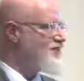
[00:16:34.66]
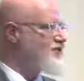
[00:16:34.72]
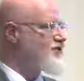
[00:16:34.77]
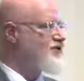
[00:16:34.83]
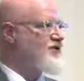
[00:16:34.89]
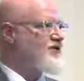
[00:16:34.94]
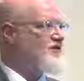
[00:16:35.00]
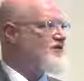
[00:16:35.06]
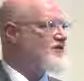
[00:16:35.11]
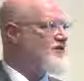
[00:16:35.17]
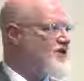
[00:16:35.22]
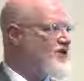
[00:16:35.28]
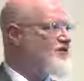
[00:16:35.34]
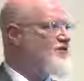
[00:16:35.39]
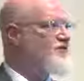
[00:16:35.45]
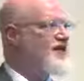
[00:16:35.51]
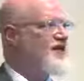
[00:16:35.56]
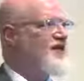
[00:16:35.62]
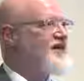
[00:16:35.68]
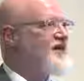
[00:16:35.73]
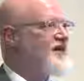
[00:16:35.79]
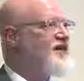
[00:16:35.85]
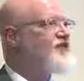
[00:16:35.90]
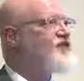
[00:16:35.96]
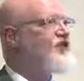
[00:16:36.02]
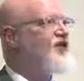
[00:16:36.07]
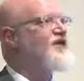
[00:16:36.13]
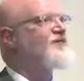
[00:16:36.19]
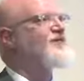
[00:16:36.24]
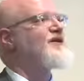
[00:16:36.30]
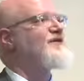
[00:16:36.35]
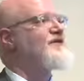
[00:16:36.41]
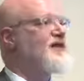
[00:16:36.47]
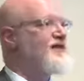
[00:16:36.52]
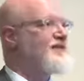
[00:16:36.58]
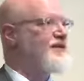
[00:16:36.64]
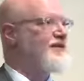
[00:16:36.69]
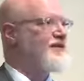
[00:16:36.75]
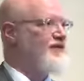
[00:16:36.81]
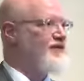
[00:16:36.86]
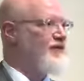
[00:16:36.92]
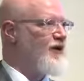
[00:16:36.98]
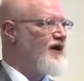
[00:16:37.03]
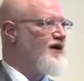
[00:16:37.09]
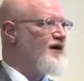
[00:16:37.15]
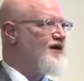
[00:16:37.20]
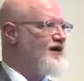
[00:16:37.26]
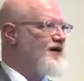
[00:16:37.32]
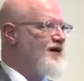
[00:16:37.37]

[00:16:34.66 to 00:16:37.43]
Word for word: uses social media in an incredibly manipulative way.